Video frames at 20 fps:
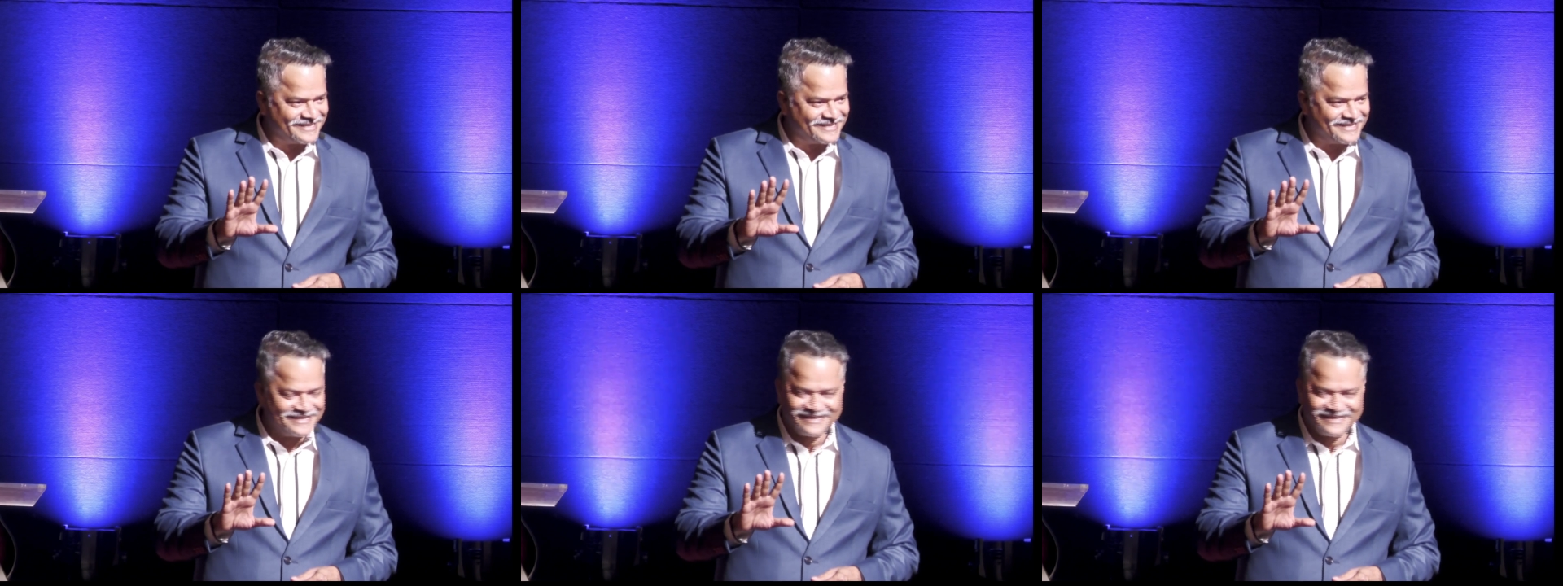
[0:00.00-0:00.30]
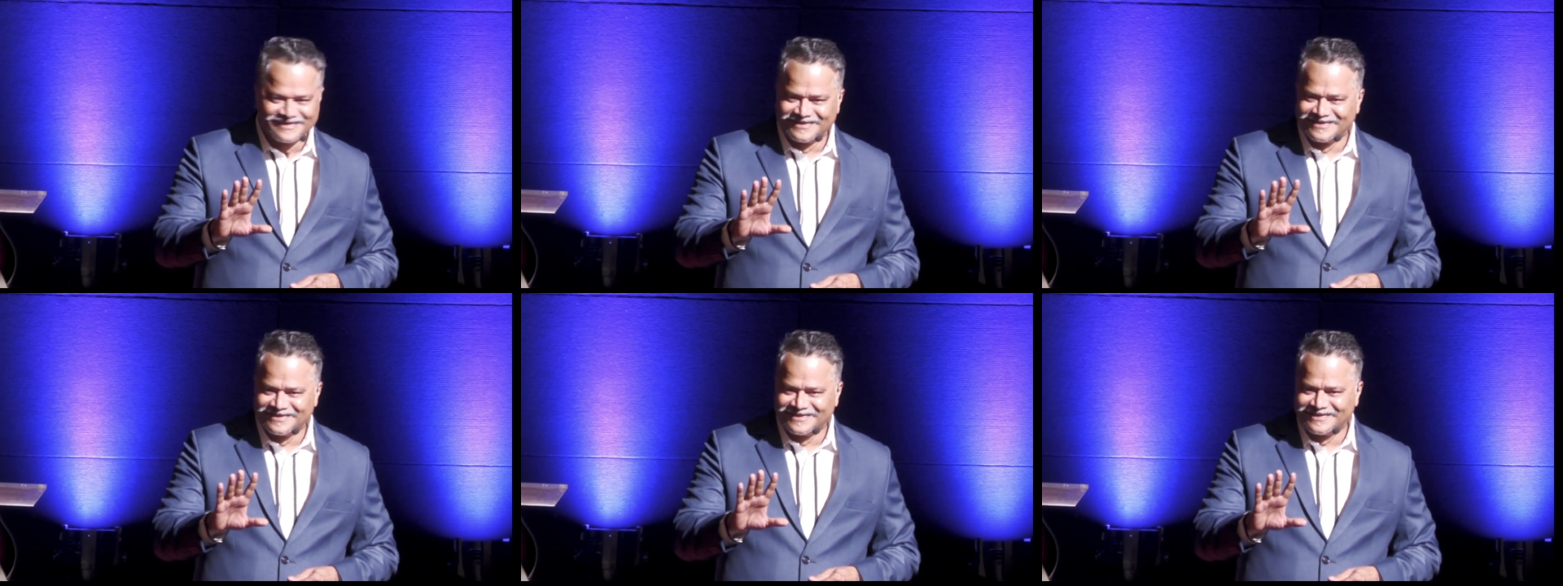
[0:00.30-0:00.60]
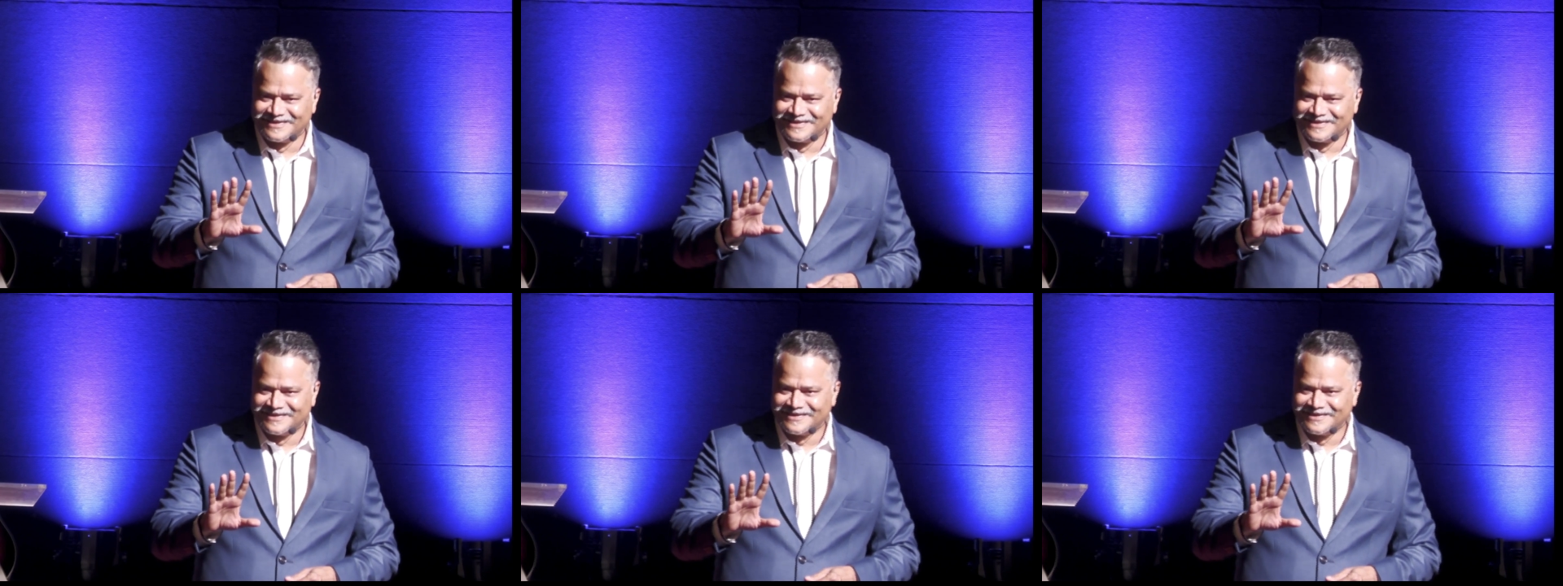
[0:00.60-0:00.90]

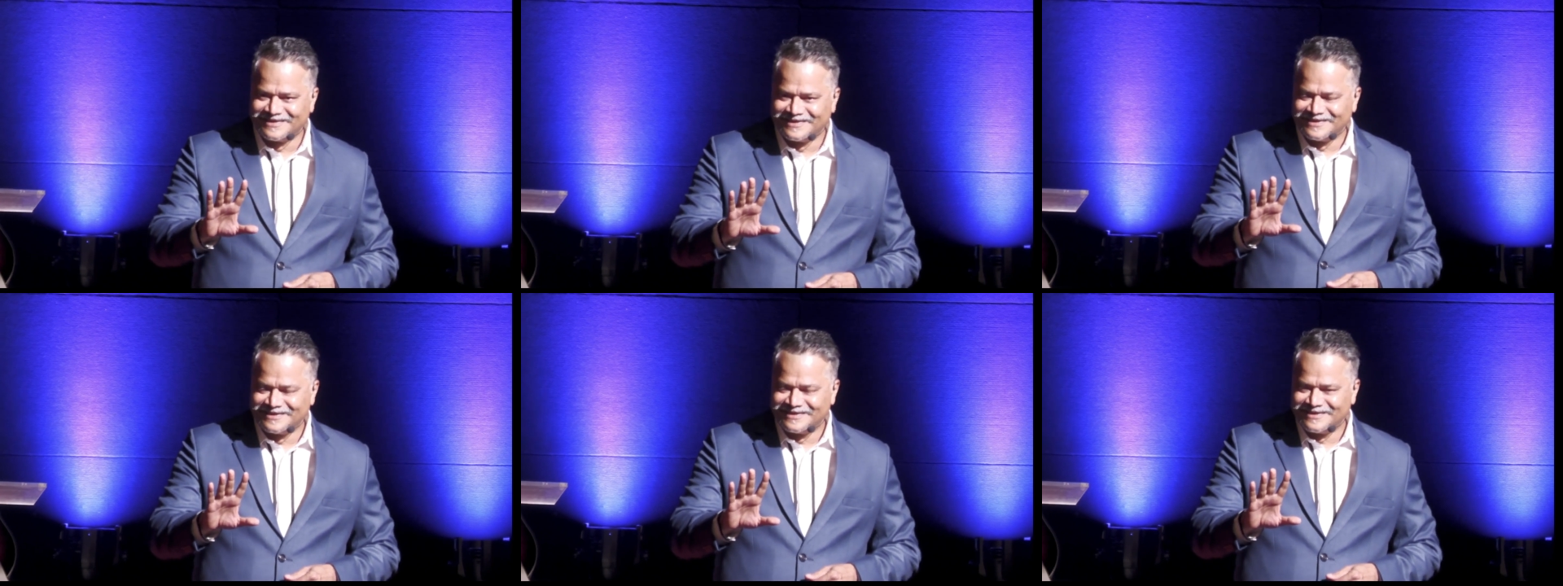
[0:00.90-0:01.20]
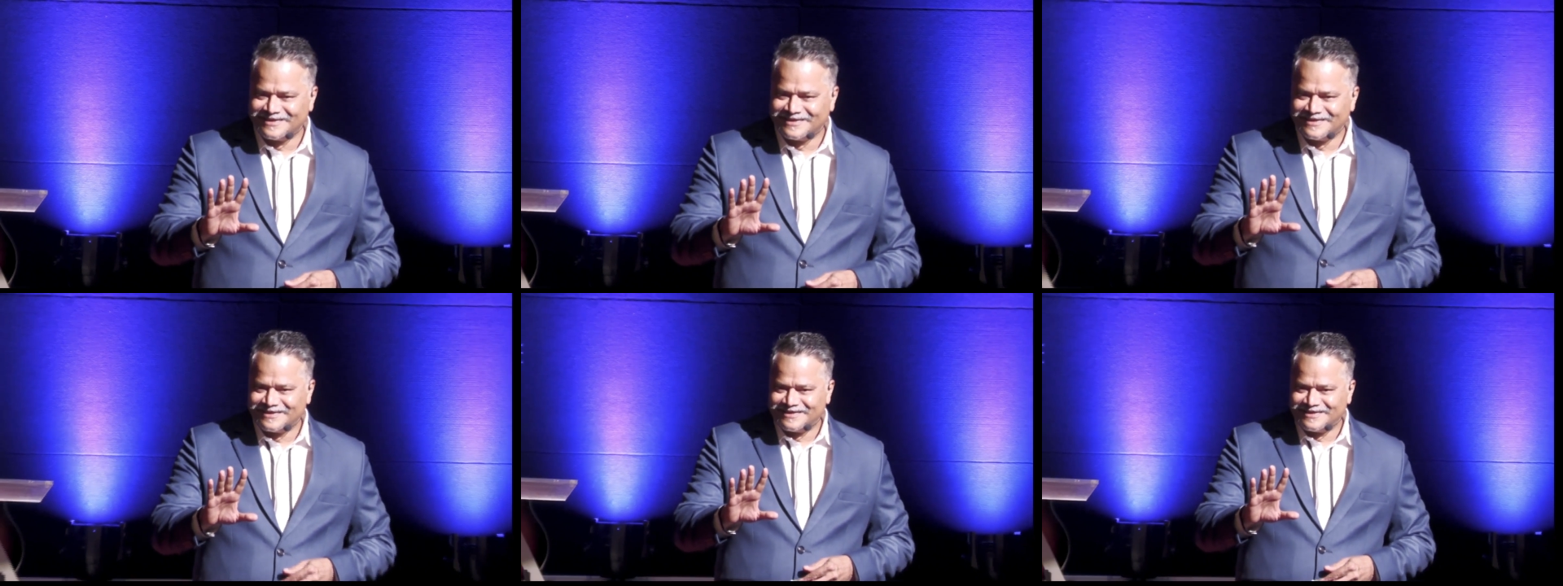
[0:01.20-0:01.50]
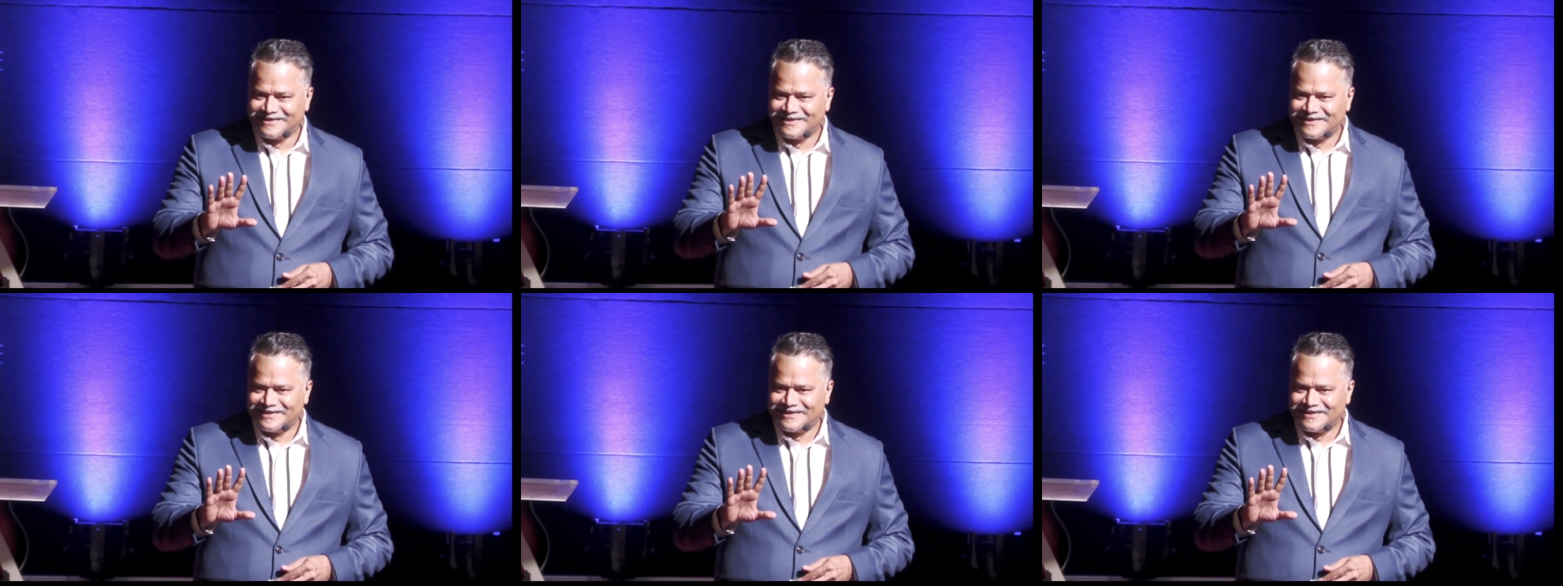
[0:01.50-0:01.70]
Nobody speaks.